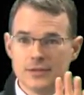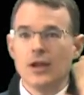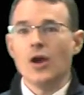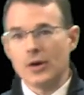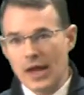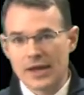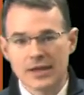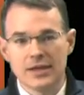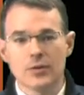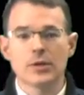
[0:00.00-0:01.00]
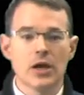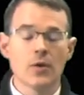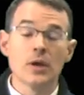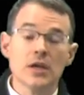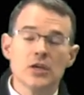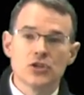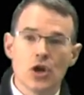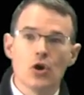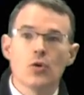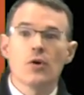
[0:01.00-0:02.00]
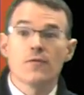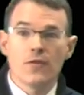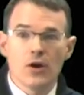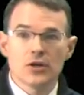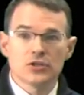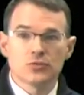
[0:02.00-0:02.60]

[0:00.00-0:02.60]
Okay, here we go. So first,